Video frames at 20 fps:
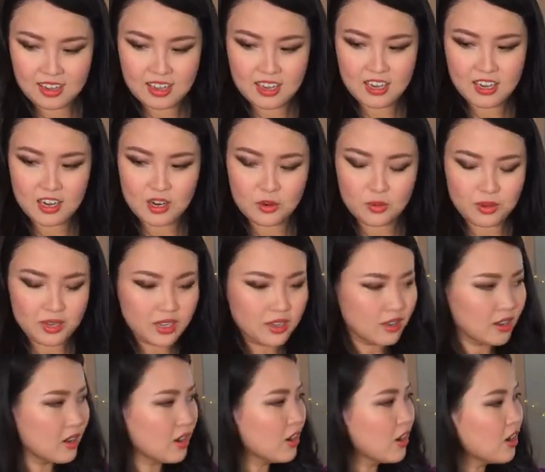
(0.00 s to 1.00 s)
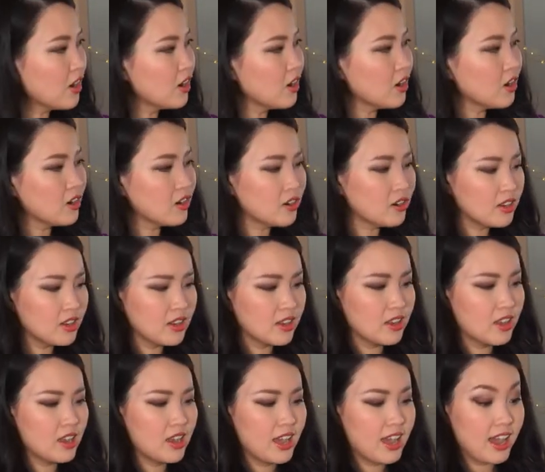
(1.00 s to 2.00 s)
Here we go.
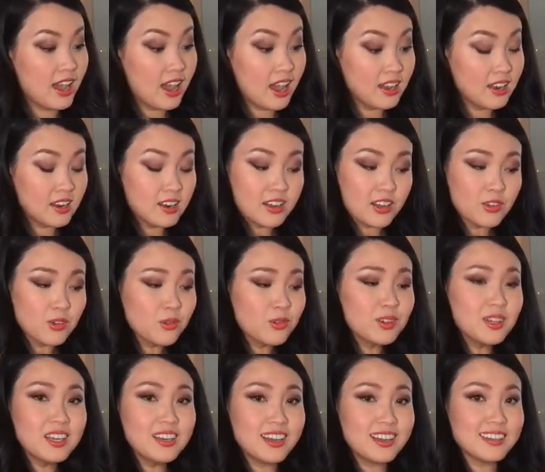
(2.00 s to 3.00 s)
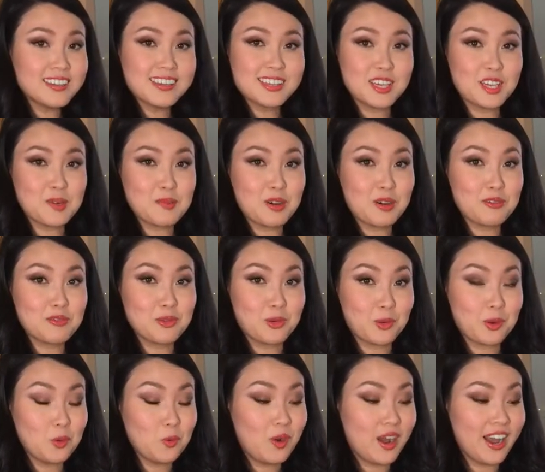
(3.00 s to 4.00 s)
And another really nice thing about
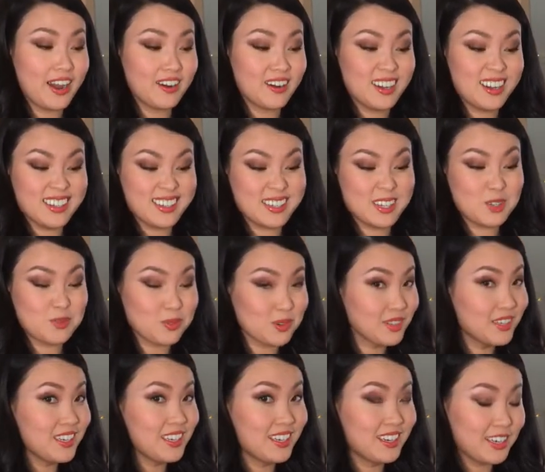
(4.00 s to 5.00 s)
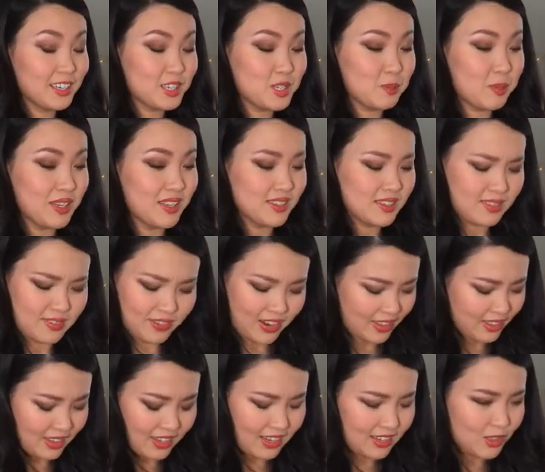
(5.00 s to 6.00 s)
floral wire is it's really inexpensive. I
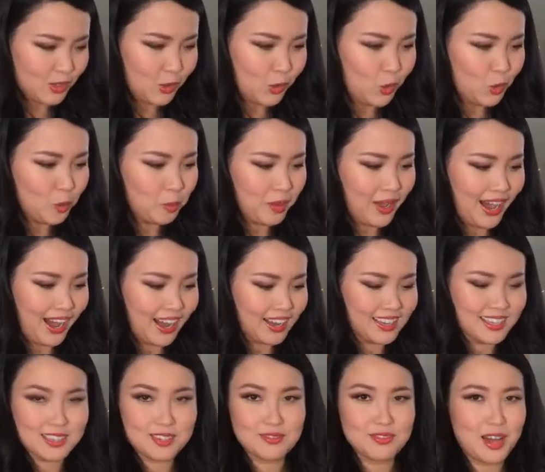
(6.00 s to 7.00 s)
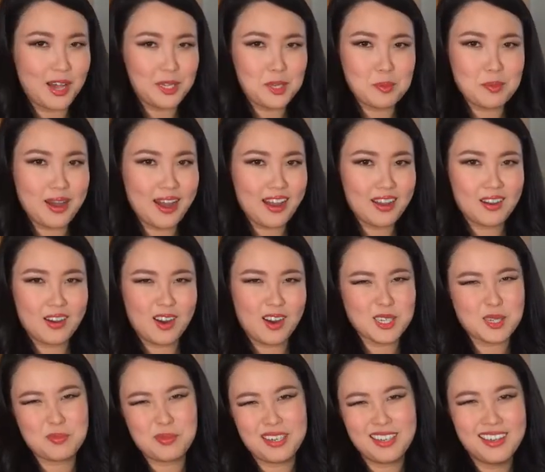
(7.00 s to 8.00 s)
think the whole pack, it's a value pack, cost
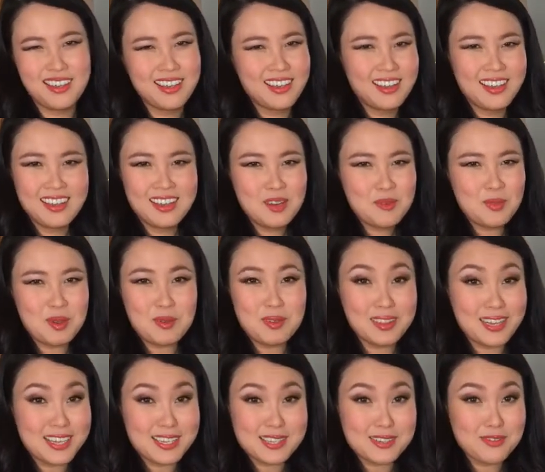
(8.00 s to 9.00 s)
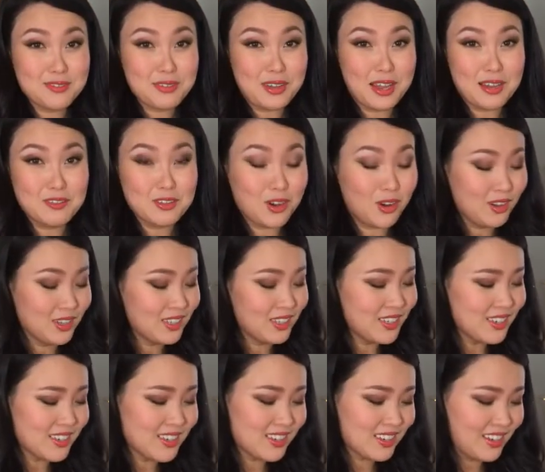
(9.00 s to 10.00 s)
me maybe less than
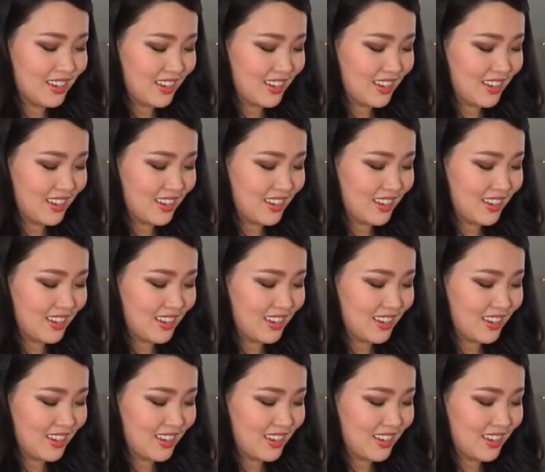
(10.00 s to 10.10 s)
$5.